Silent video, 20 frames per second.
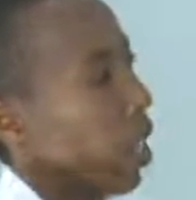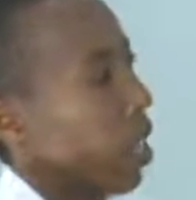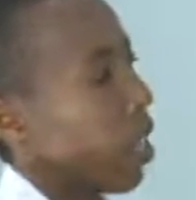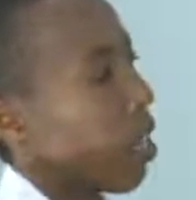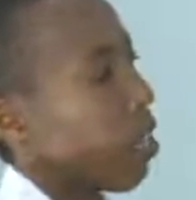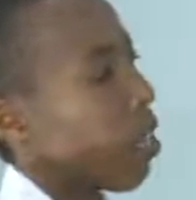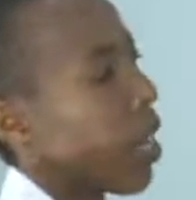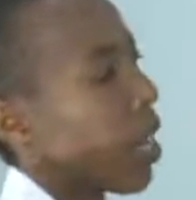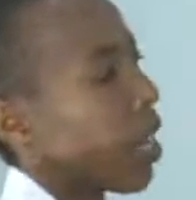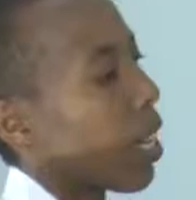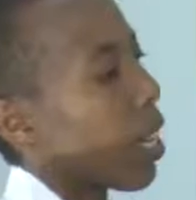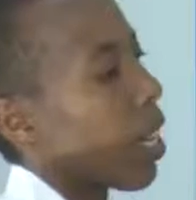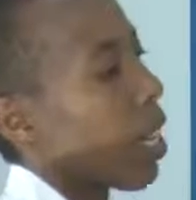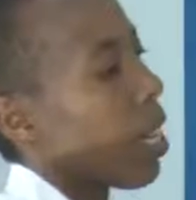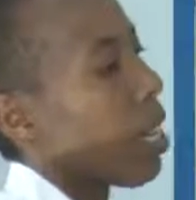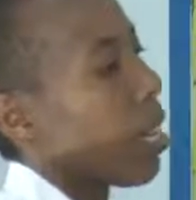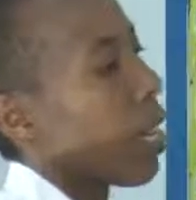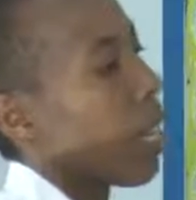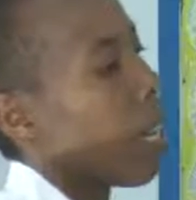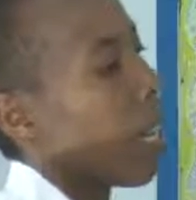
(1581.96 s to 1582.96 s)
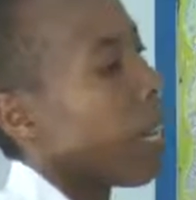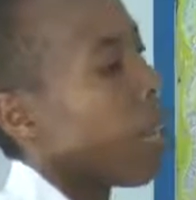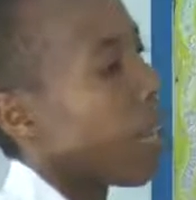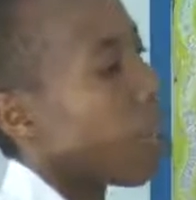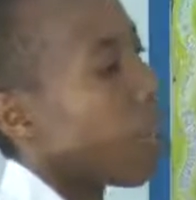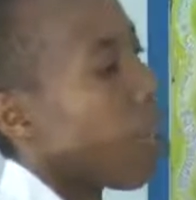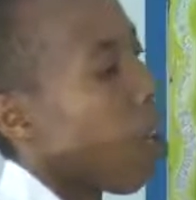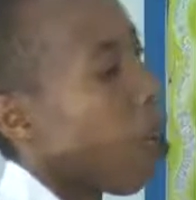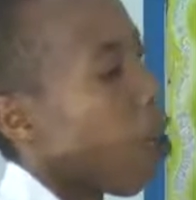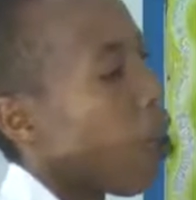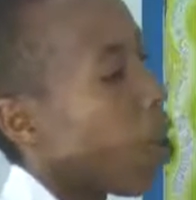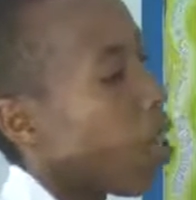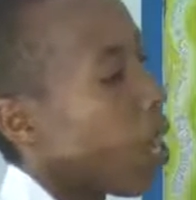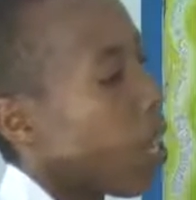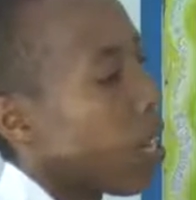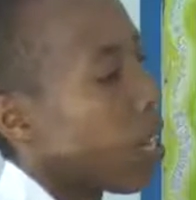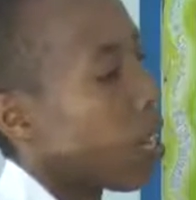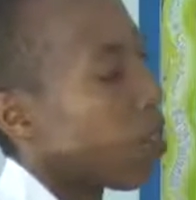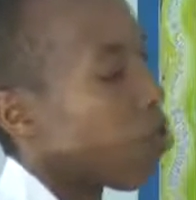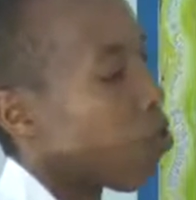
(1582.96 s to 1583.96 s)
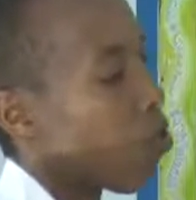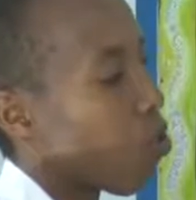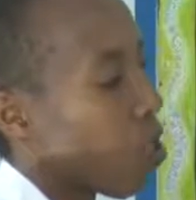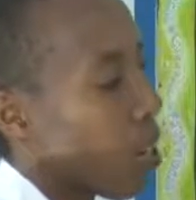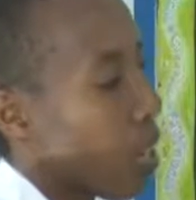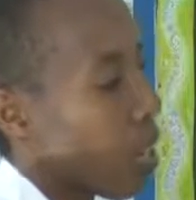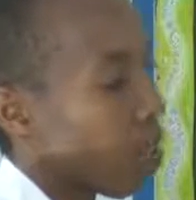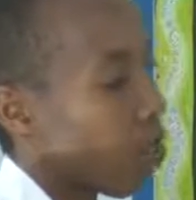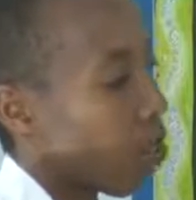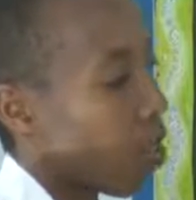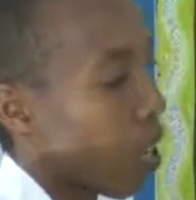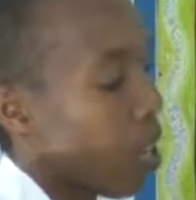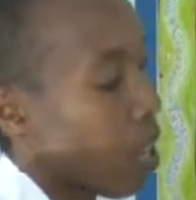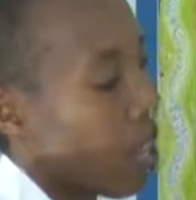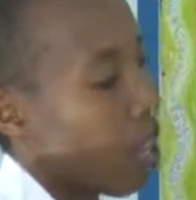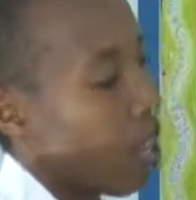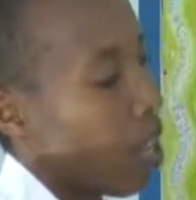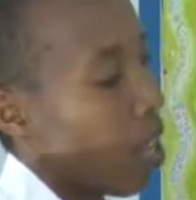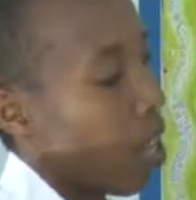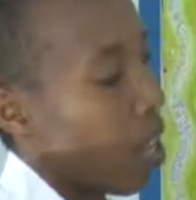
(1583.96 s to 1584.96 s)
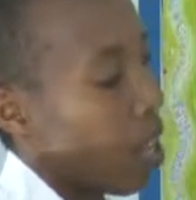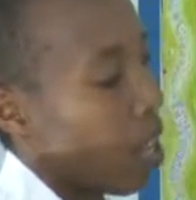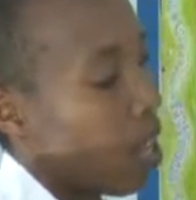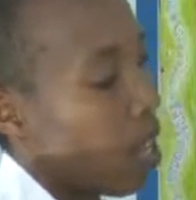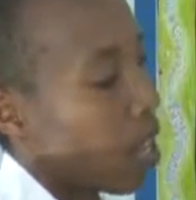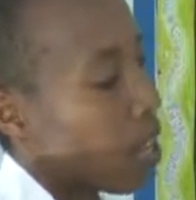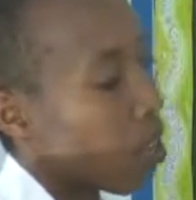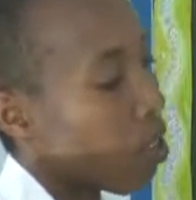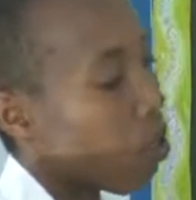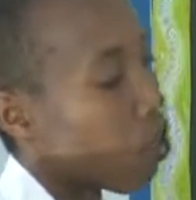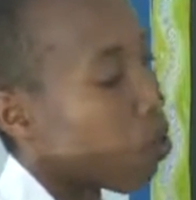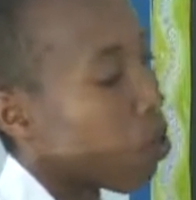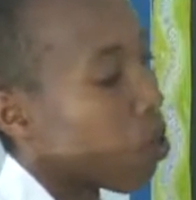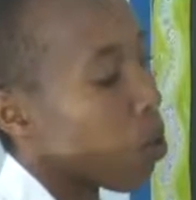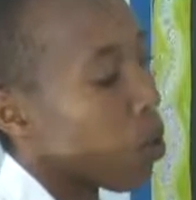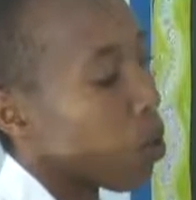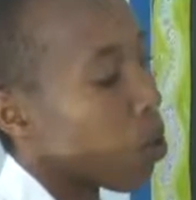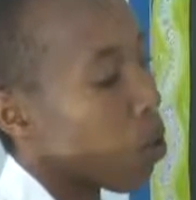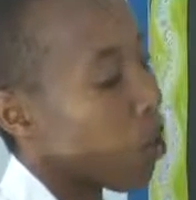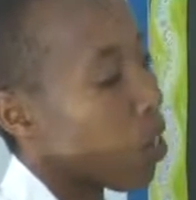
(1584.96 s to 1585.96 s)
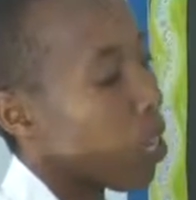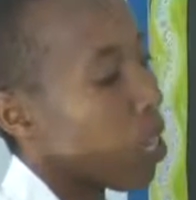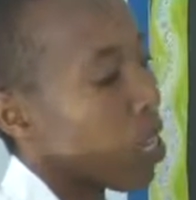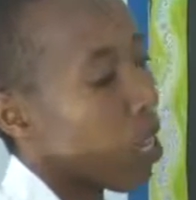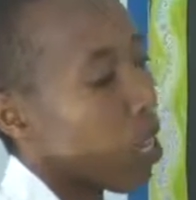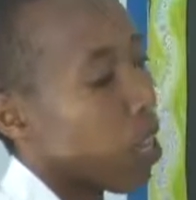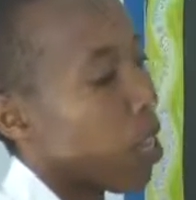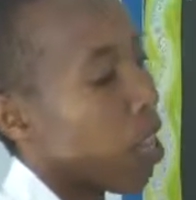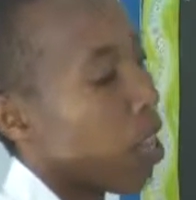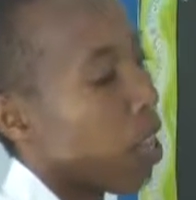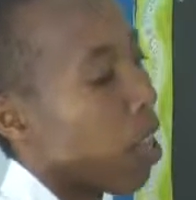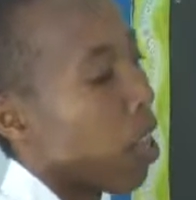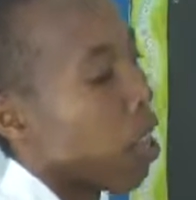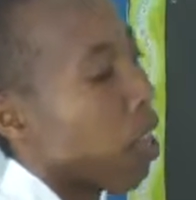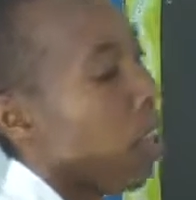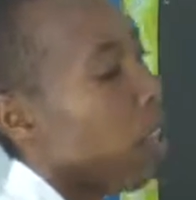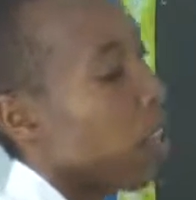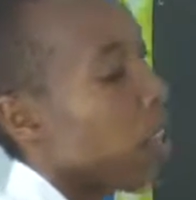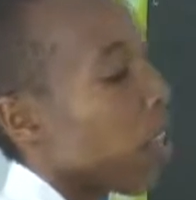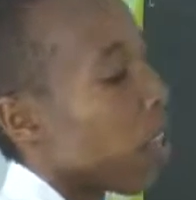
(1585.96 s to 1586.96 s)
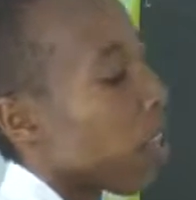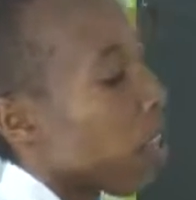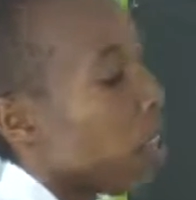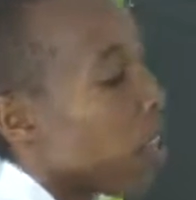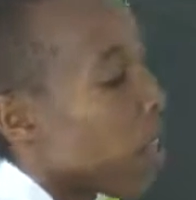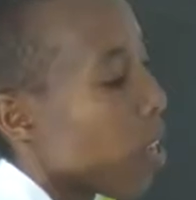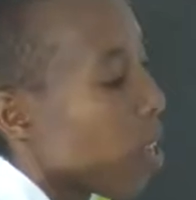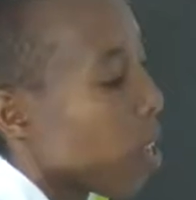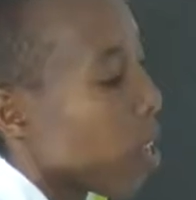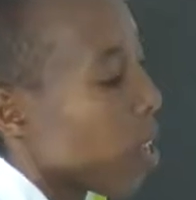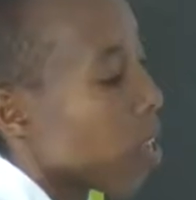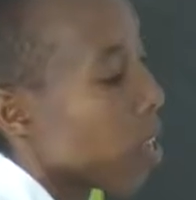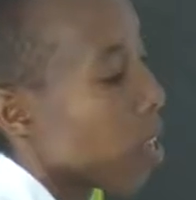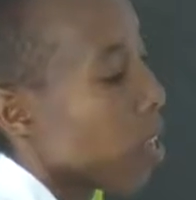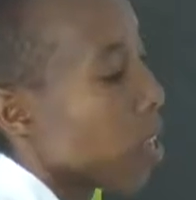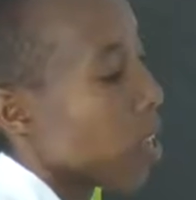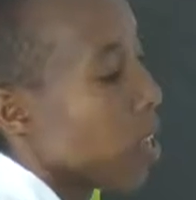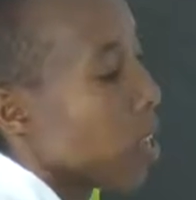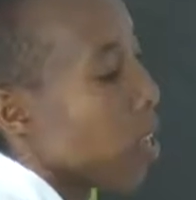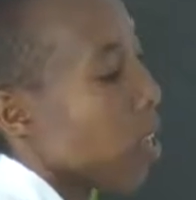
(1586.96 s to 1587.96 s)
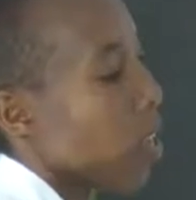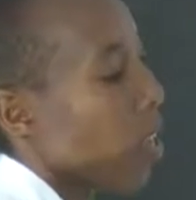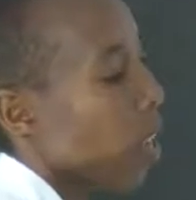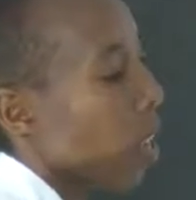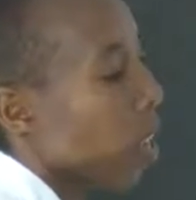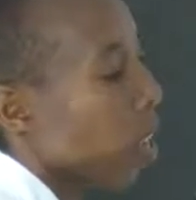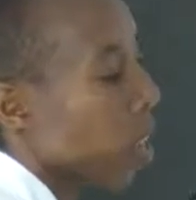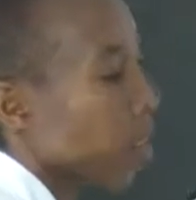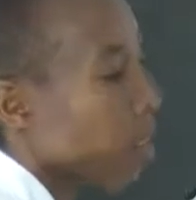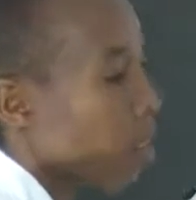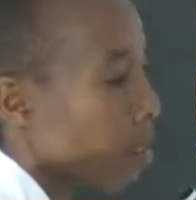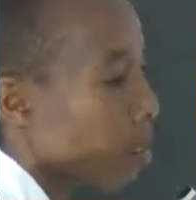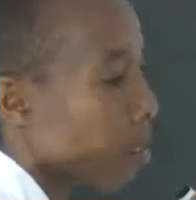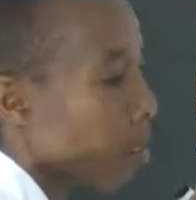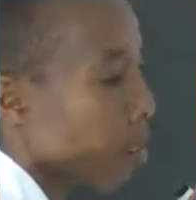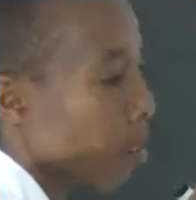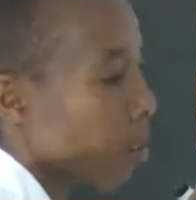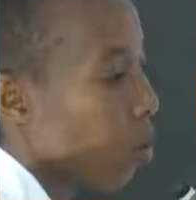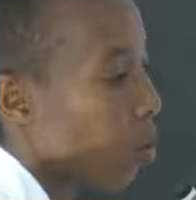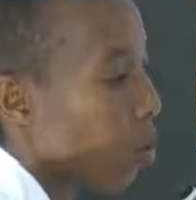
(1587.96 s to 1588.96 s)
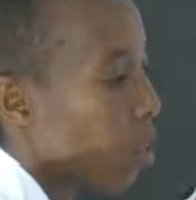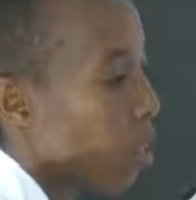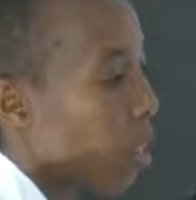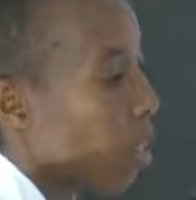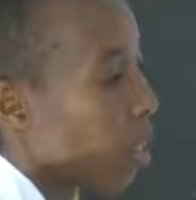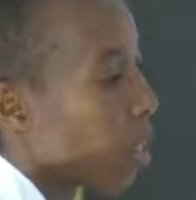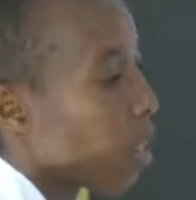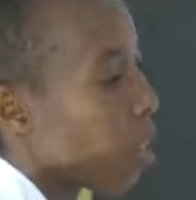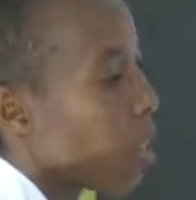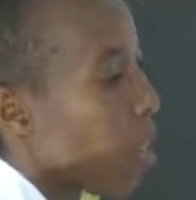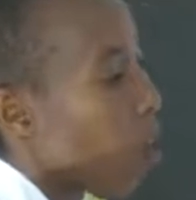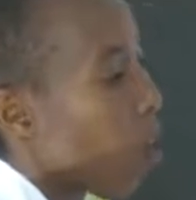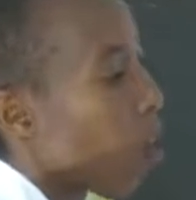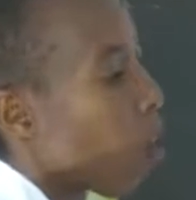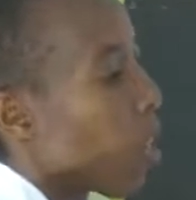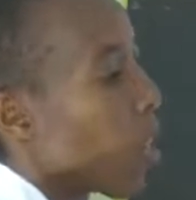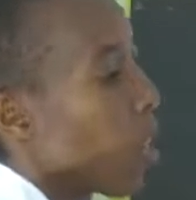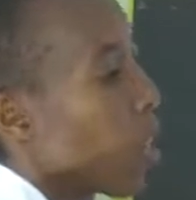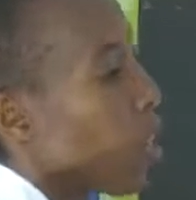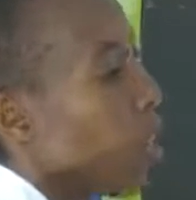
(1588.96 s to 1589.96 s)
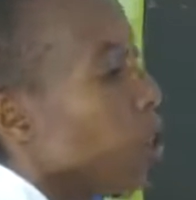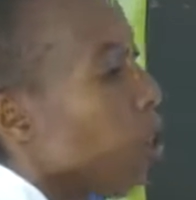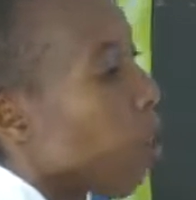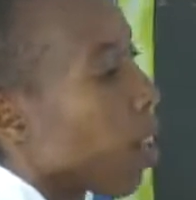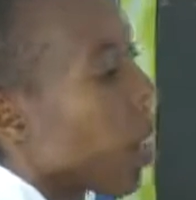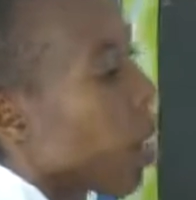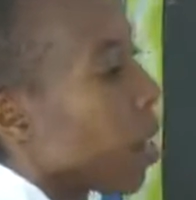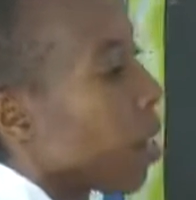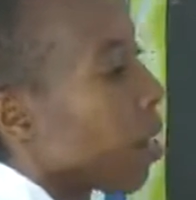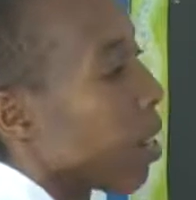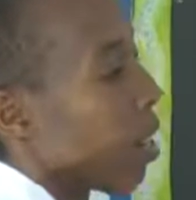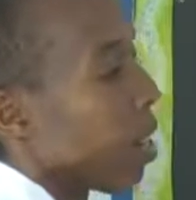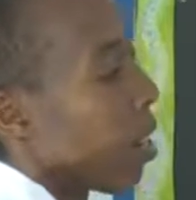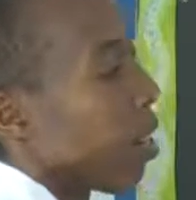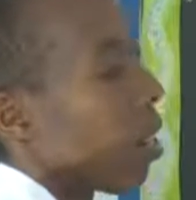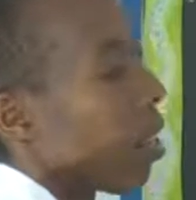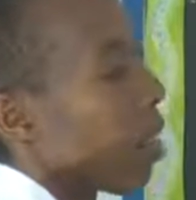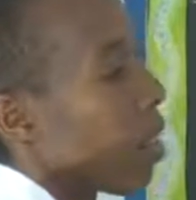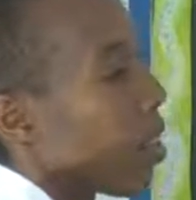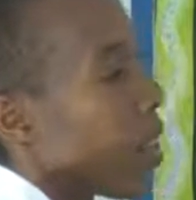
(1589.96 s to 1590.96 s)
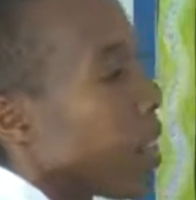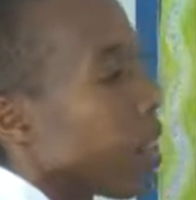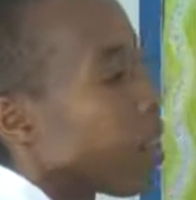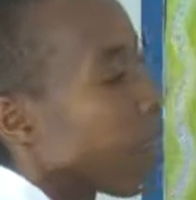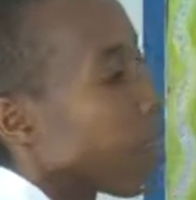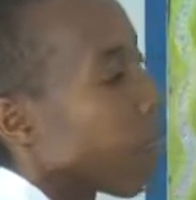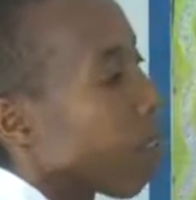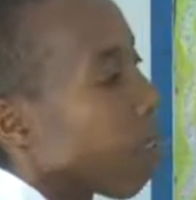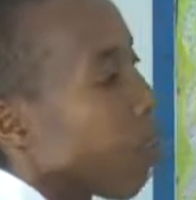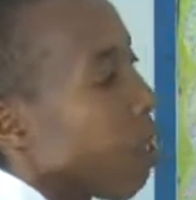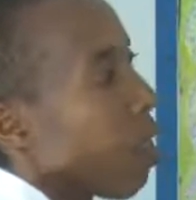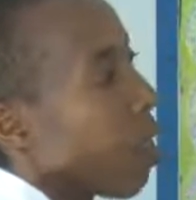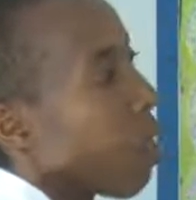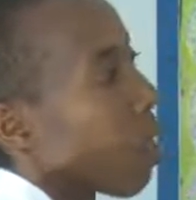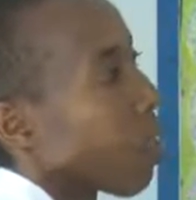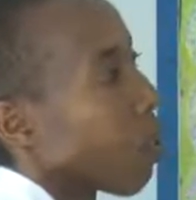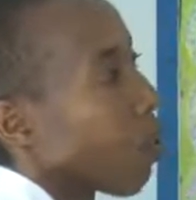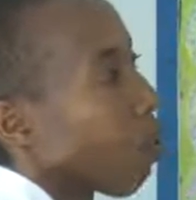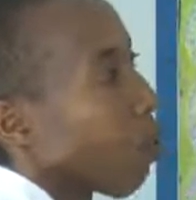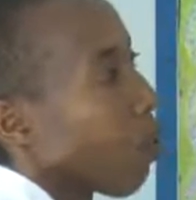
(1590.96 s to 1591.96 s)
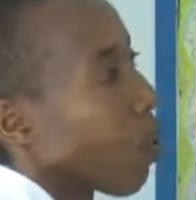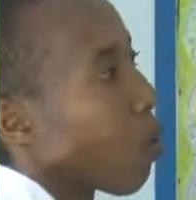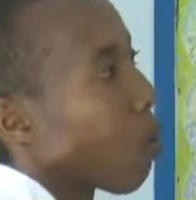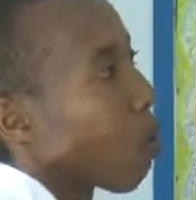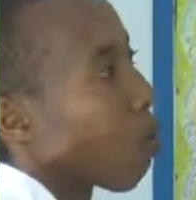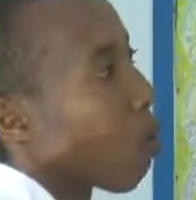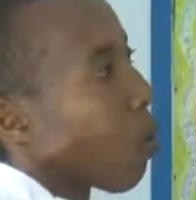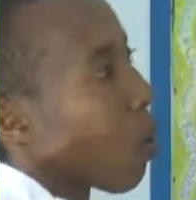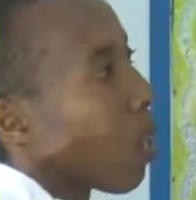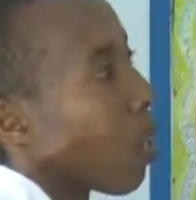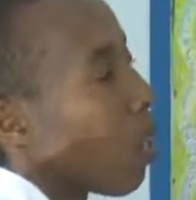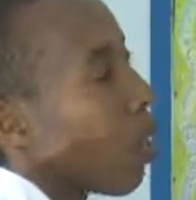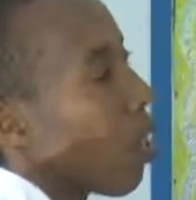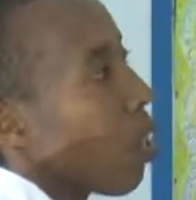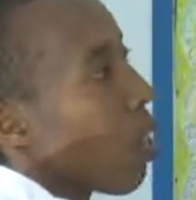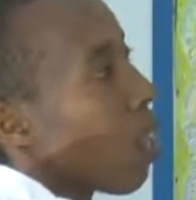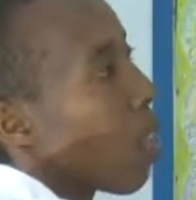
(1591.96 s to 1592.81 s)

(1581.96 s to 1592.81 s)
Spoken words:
Is the kidney the only structure that is used in excretion? Is it the only organ that is responsible